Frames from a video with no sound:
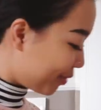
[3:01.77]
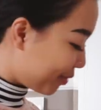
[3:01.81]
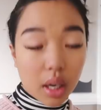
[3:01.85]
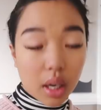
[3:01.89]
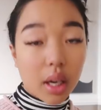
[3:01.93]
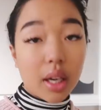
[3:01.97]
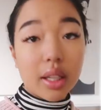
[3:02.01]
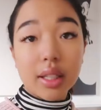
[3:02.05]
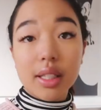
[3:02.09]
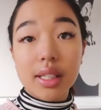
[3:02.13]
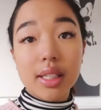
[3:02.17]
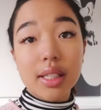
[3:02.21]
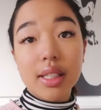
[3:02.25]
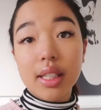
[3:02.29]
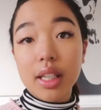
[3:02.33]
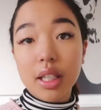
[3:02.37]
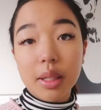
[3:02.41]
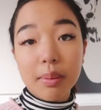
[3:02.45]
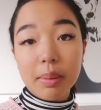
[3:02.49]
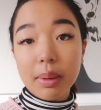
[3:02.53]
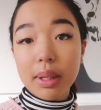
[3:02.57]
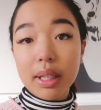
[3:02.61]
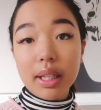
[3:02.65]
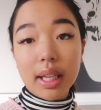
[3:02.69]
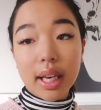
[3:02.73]
This is
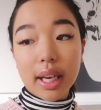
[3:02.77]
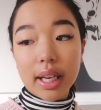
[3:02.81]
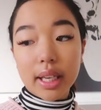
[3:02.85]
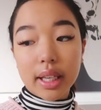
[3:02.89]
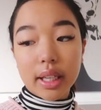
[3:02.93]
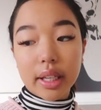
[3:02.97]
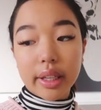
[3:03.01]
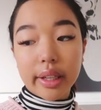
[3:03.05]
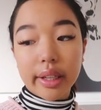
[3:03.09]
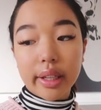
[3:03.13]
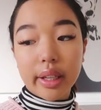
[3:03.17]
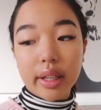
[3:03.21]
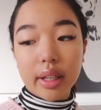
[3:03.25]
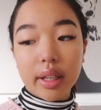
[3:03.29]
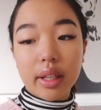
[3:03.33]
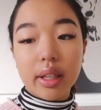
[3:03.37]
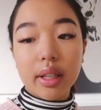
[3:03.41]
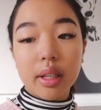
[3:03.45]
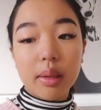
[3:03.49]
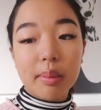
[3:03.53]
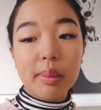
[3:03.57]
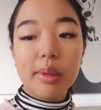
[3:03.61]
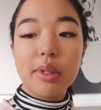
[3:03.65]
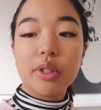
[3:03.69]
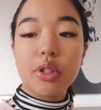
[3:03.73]
gonna be like
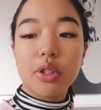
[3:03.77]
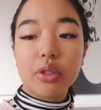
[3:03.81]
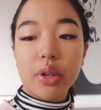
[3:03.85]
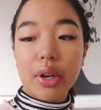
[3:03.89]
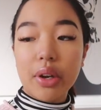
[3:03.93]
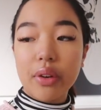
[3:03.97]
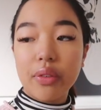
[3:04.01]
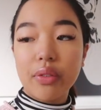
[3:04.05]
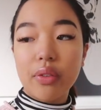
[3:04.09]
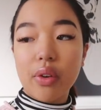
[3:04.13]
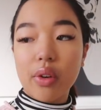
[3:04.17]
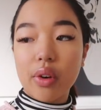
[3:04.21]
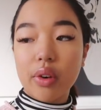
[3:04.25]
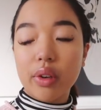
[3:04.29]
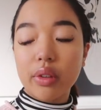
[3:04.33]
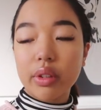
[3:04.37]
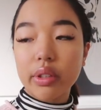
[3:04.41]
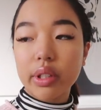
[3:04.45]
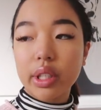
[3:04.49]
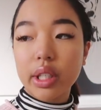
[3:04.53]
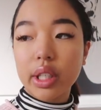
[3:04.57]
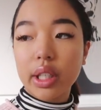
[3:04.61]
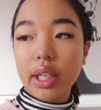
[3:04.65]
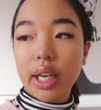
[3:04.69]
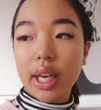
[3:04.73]
the most
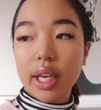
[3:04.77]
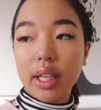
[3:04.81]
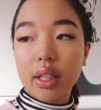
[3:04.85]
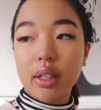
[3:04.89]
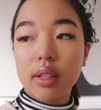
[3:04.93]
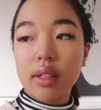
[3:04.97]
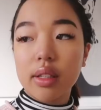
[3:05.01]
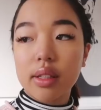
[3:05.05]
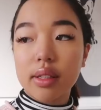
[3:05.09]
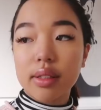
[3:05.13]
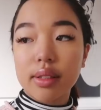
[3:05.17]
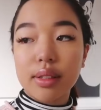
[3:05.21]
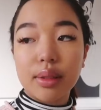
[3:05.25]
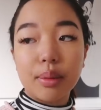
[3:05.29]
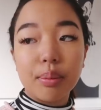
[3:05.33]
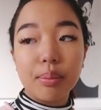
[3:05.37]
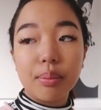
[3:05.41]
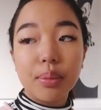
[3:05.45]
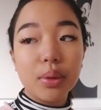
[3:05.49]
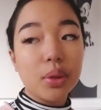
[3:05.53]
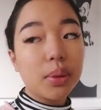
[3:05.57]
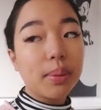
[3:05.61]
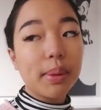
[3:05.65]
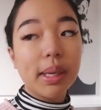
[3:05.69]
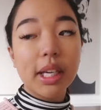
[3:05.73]
straightforward and
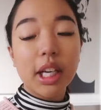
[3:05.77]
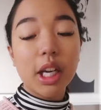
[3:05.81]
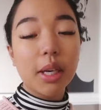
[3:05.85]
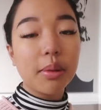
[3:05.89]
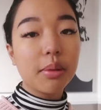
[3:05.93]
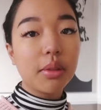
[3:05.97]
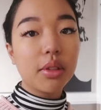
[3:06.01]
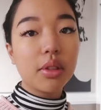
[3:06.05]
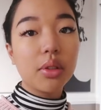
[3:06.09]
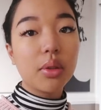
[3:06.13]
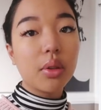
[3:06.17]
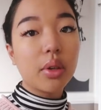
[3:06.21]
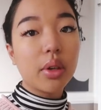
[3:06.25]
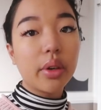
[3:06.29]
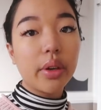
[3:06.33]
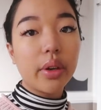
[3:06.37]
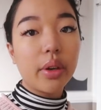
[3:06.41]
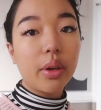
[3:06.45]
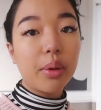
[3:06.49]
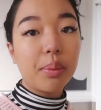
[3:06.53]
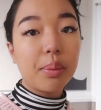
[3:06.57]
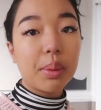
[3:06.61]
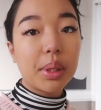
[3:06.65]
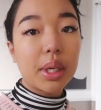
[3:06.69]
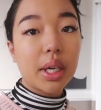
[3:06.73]
simple makeup
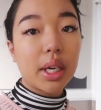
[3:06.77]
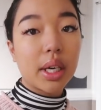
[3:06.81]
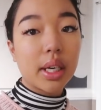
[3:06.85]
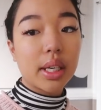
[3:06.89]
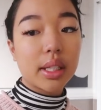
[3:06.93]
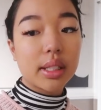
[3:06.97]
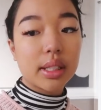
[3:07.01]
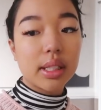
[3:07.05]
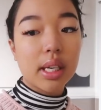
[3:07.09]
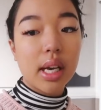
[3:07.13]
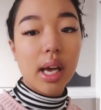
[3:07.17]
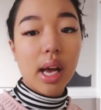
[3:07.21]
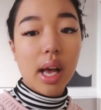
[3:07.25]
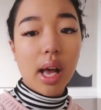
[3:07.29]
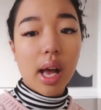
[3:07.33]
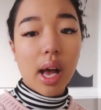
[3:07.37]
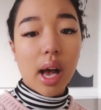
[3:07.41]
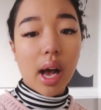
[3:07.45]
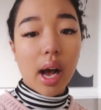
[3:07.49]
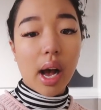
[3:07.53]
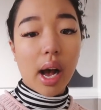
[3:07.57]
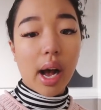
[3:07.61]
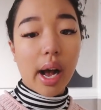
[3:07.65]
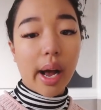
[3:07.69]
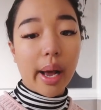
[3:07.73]
tutorial because
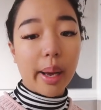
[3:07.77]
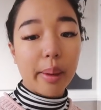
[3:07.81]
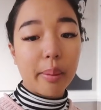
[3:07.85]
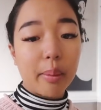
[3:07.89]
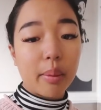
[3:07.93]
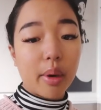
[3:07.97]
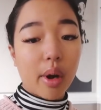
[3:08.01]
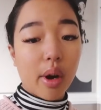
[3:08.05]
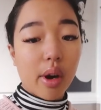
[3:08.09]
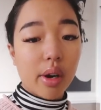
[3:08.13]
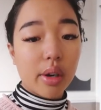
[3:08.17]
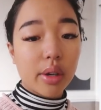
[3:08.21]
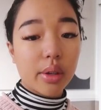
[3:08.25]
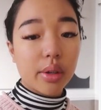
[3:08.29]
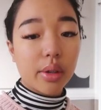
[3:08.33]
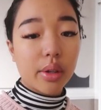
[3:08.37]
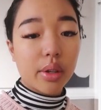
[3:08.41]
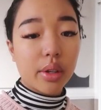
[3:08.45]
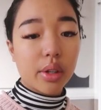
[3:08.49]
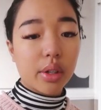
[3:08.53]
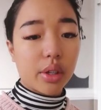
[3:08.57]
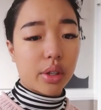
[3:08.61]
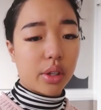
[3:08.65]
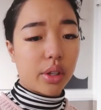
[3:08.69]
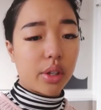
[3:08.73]
I'm not
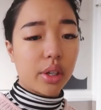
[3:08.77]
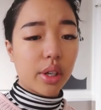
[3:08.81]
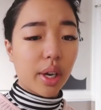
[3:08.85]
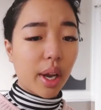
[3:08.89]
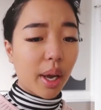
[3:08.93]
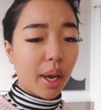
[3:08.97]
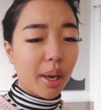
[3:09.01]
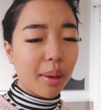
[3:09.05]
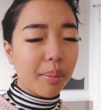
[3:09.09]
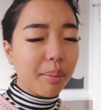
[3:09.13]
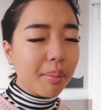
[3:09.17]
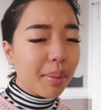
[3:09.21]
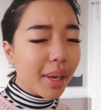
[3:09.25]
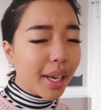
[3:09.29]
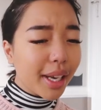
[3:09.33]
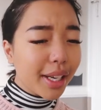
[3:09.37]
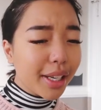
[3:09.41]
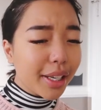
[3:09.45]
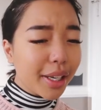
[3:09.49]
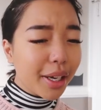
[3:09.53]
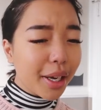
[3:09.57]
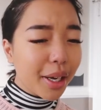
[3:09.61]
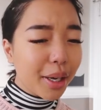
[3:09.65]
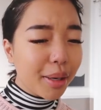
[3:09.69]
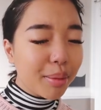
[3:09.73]
good at
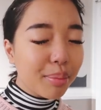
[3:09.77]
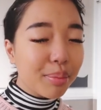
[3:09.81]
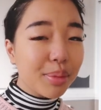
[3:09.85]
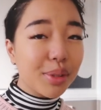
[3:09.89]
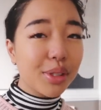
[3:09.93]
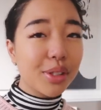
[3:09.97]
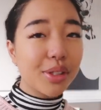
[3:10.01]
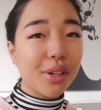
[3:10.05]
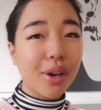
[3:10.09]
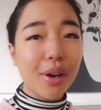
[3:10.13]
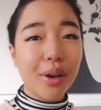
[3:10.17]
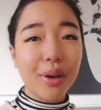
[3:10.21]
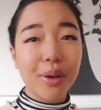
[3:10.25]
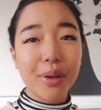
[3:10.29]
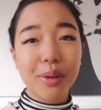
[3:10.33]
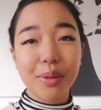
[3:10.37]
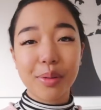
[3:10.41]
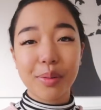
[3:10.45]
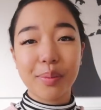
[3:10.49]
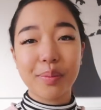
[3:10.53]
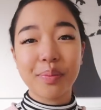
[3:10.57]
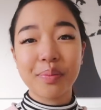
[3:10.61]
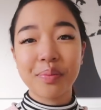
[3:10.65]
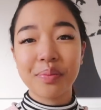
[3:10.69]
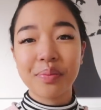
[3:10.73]
makeup,
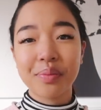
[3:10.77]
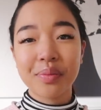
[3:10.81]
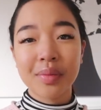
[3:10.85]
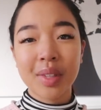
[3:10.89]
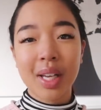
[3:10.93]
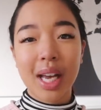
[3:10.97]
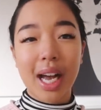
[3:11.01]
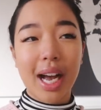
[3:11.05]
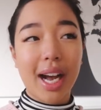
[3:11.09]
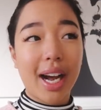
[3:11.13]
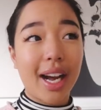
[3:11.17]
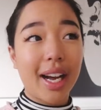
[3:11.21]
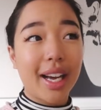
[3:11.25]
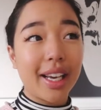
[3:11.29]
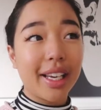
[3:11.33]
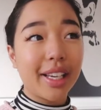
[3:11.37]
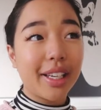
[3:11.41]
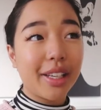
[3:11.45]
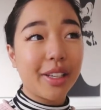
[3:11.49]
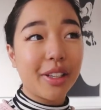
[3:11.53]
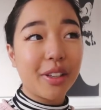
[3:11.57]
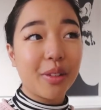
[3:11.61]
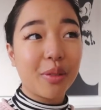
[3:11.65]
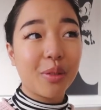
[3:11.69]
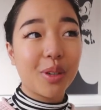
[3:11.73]
so
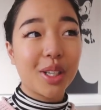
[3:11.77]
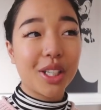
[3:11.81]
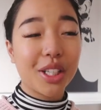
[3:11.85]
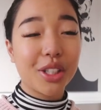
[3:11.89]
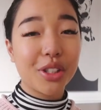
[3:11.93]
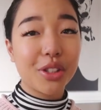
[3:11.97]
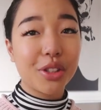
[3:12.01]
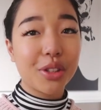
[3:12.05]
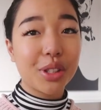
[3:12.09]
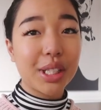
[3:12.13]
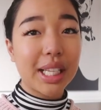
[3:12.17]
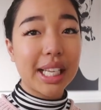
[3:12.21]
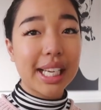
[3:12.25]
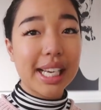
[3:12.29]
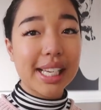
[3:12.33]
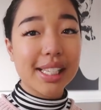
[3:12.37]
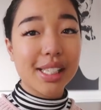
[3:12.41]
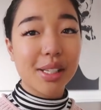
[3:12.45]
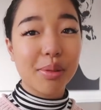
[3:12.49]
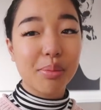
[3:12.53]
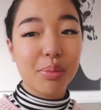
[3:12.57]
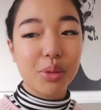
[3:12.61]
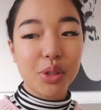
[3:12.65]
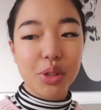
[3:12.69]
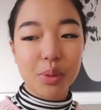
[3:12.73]
I want to do like as
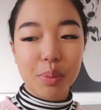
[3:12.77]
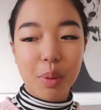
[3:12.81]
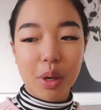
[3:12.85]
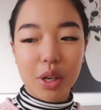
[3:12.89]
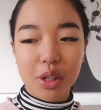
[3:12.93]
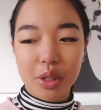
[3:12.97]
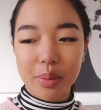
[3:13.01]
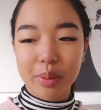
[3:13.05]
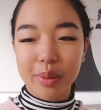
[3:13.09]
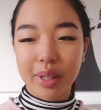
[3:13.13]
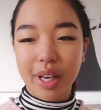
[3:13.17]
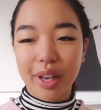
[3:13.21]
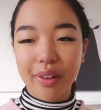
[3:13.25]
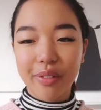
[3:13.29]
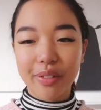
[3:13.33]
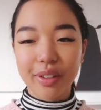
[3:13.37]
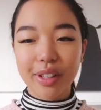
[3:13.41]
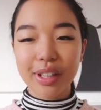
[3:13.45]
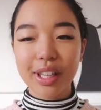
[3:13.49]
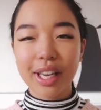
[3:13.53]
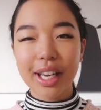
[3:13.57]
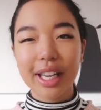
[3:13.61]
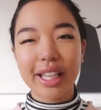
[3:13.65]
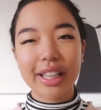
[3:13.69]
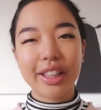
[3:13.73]
simple as possible. And I
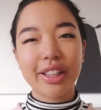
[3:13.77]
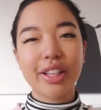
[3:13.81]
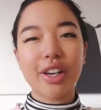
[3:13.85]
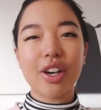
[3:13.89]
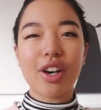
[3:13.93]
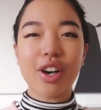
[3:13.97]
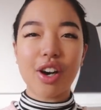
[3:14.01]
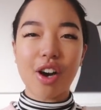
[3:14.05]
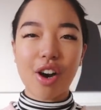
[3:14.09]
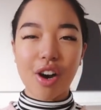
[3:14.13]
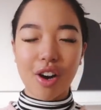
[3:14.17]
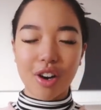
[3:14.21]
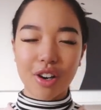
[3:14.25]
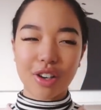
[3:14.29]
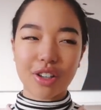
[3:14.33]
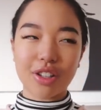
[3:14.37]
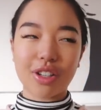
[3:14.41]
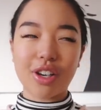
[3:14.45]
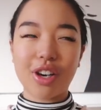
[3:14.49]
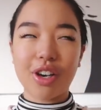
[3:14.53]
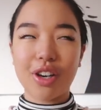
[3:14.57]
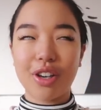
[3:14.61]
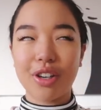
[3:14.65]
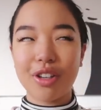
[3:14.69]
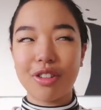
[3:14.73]
feel like the art
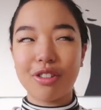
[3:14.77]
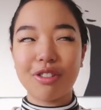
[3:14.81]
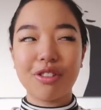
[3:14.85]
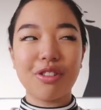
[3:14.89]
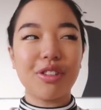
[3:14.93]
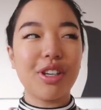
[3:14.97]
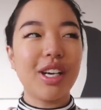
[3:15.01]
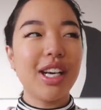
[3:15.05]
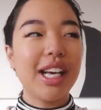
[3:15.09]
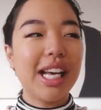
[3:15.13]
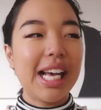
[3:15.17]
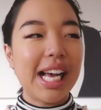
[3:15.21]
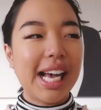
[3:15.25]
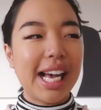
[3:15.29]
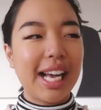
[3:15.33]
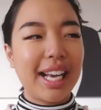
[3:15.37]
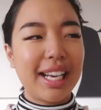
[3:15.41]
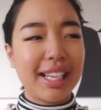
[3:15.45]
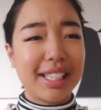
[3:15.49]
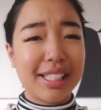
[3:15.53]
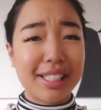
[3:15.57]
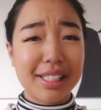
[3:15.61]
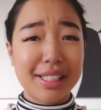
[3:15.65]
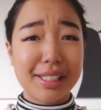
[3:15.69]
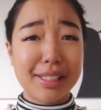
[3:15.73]
ho
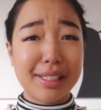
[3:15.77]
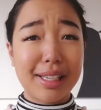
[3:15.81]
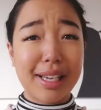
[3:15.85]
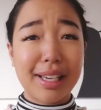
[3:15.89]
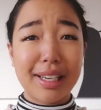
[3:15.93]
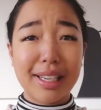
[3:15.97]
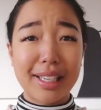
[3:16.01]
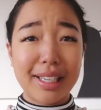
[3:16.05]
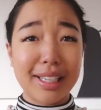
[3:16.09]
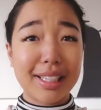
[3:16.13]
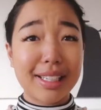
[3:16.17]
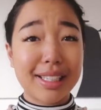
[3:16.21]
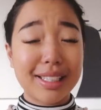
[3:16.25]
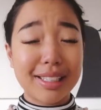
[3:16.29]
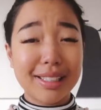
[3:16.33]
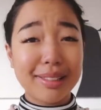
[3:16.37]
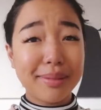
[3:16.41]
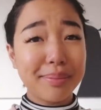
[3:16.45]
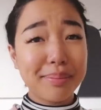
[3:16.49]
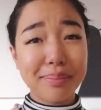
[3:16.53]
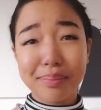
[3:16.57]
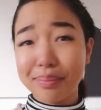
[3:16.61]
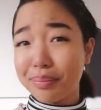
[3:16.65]
aesthetic